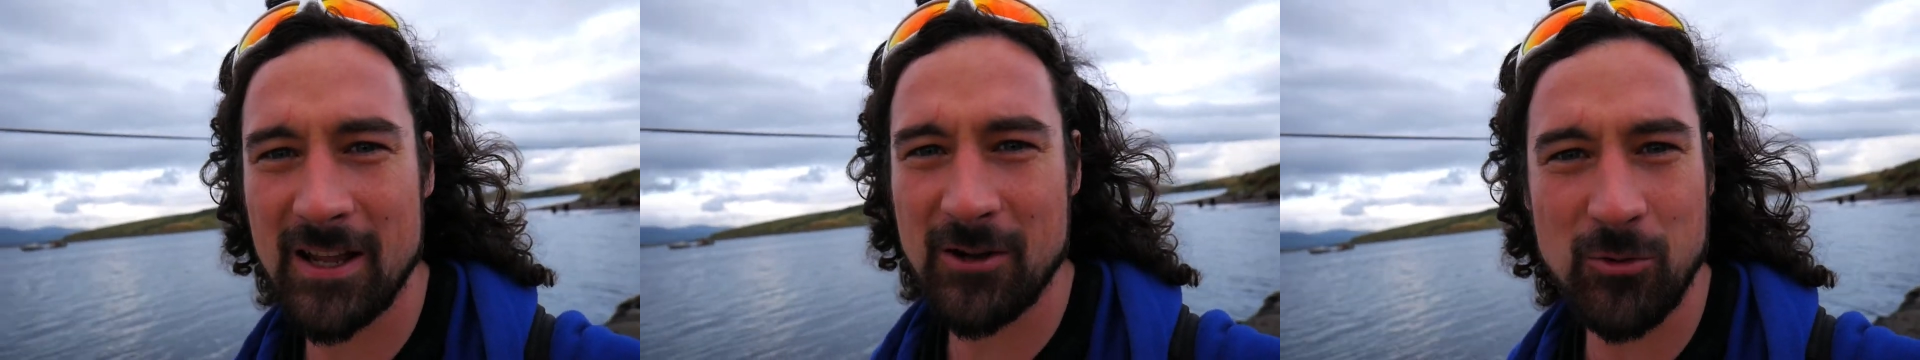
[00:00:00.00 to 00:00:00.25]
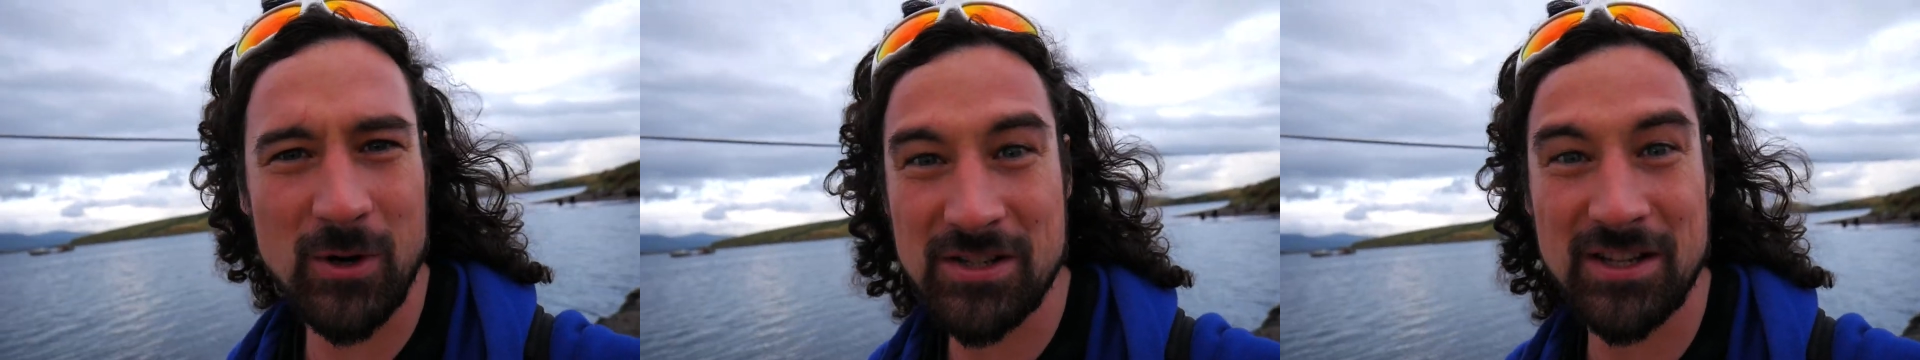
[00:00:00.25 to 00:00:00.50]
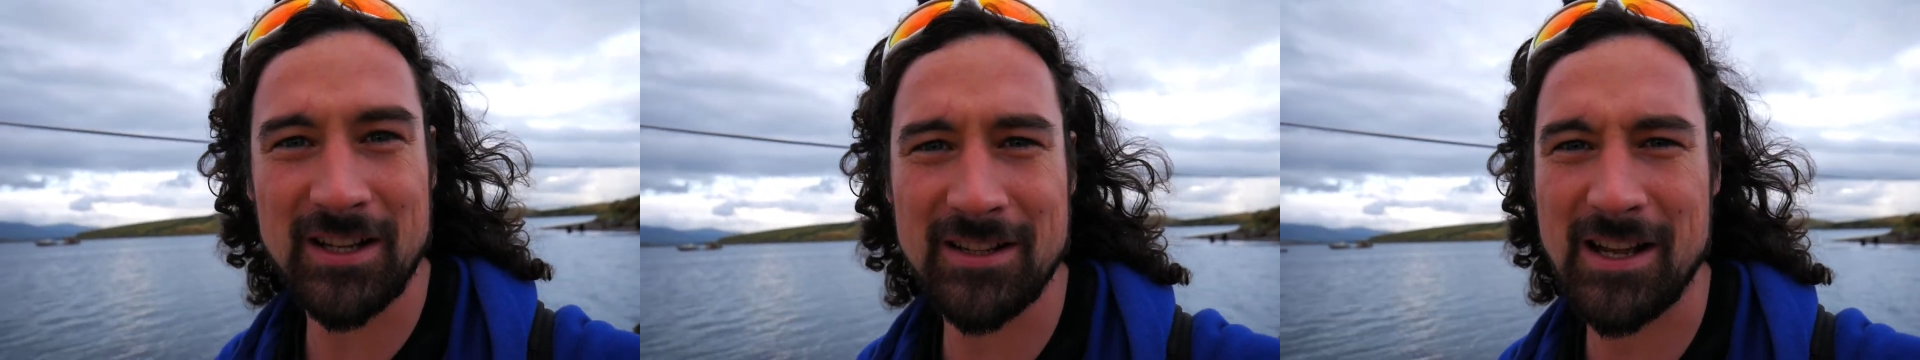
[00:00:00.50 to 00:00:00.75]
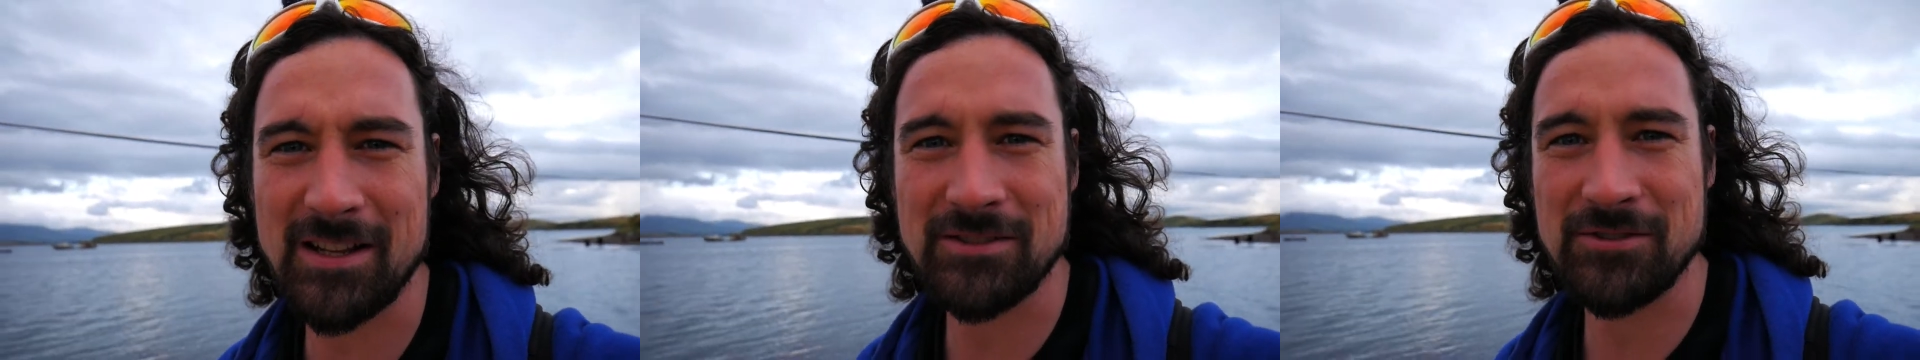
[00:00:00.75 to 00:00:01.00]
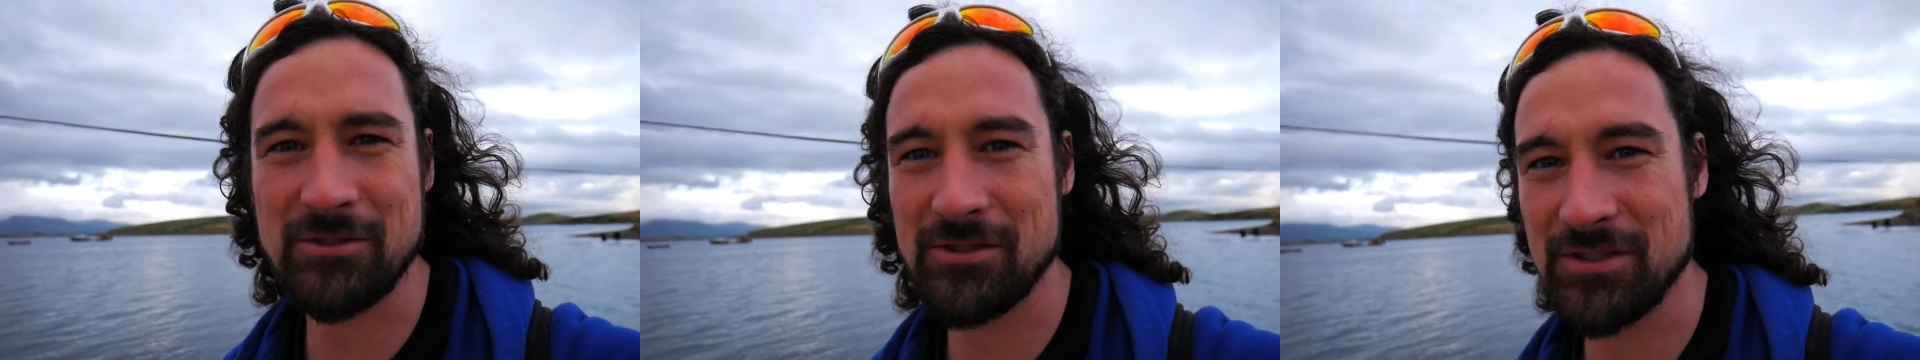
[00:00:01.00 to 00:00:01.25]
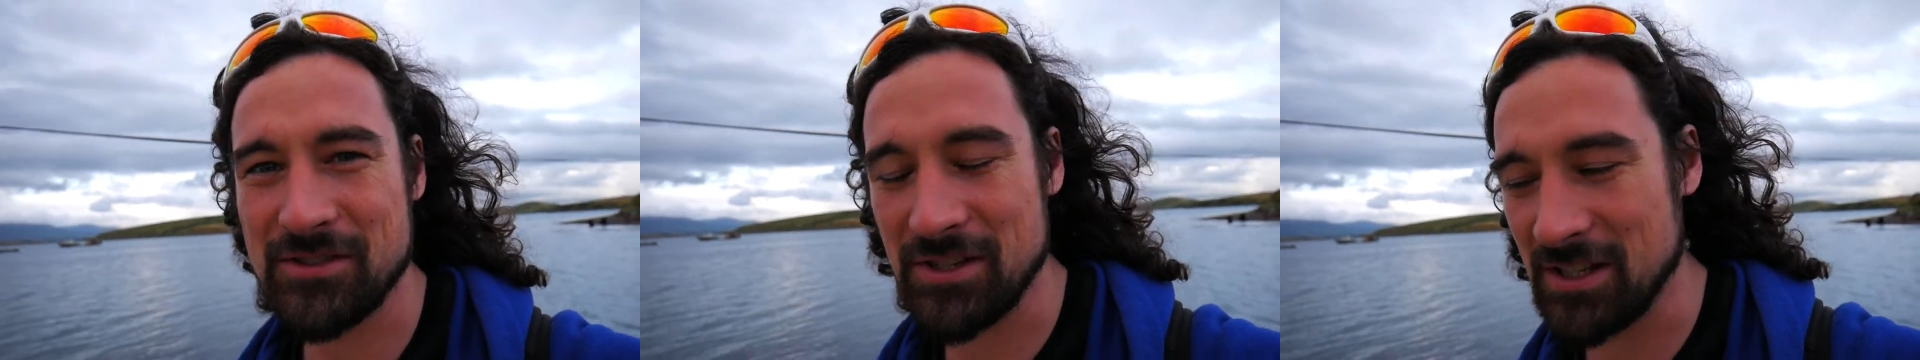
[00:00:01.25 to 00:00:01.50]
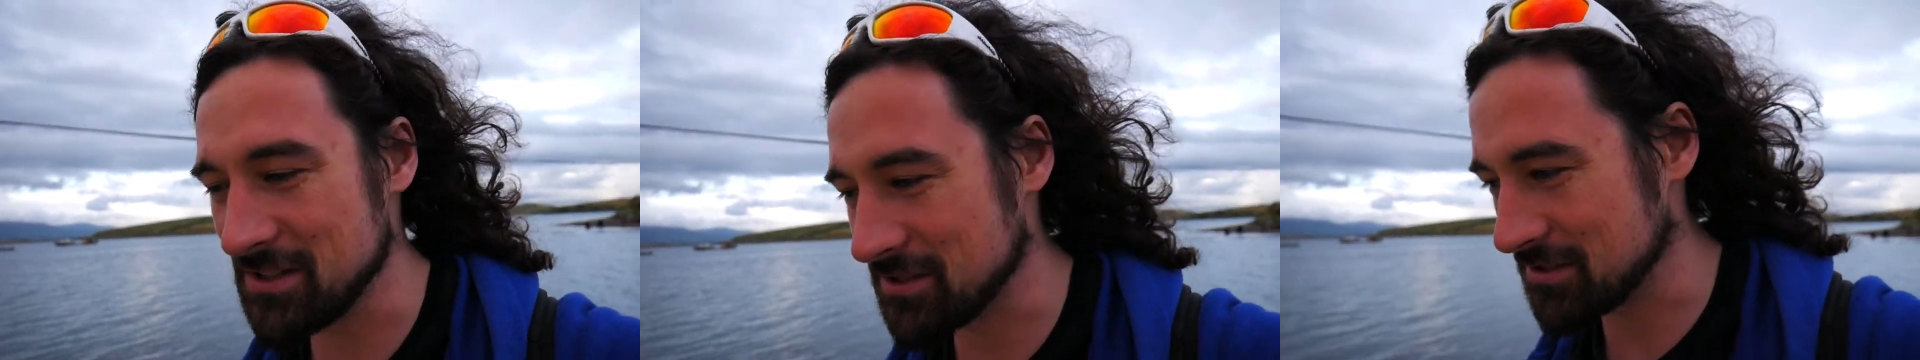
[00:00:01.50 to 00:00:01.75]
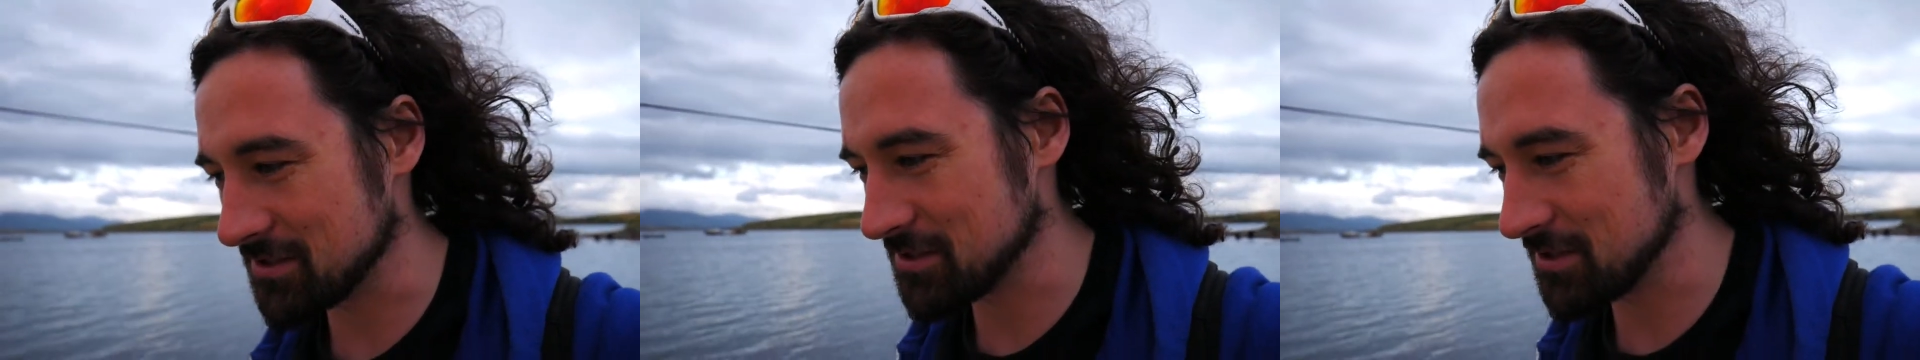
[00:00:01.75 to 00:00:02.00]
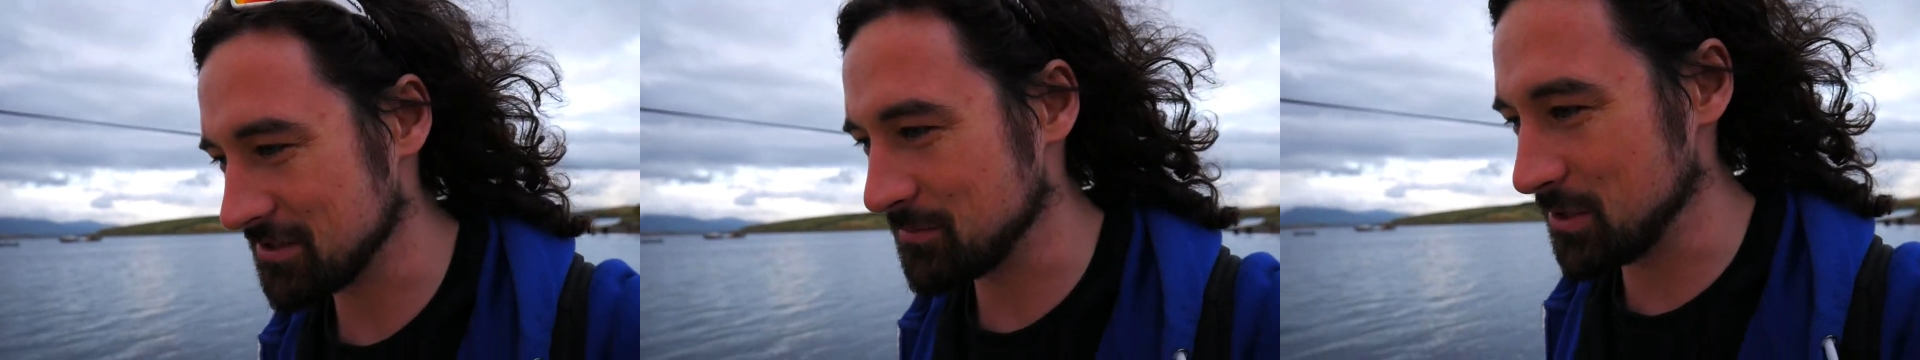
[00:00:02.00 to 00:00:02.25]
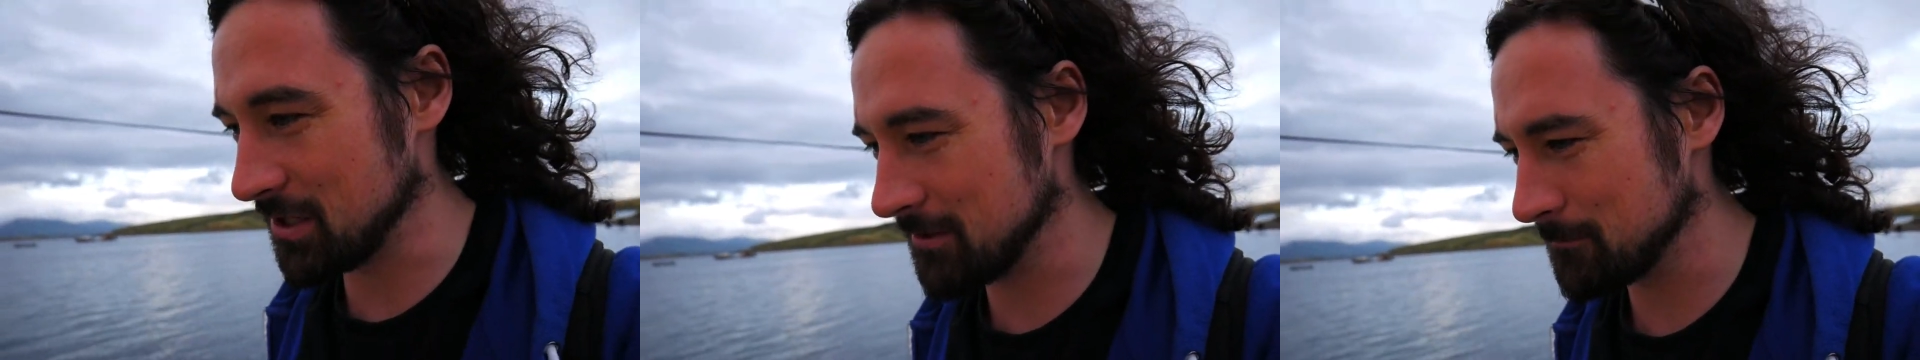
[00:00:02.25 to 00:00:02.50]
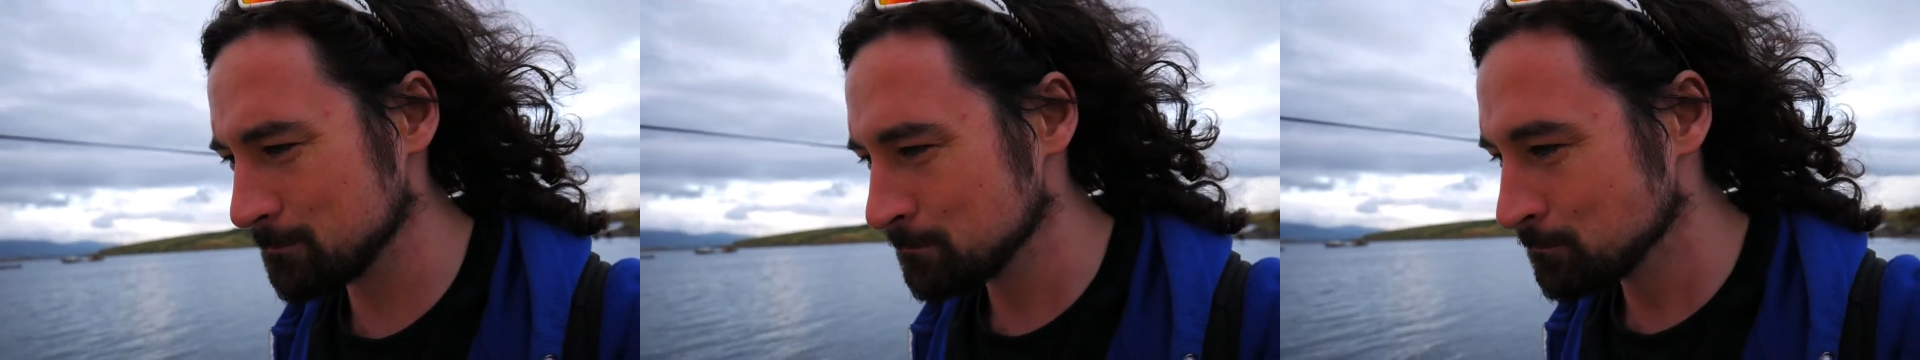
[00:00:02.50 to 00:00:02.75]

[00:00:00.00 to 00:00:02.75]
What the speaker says: quitting at certain stages. It's been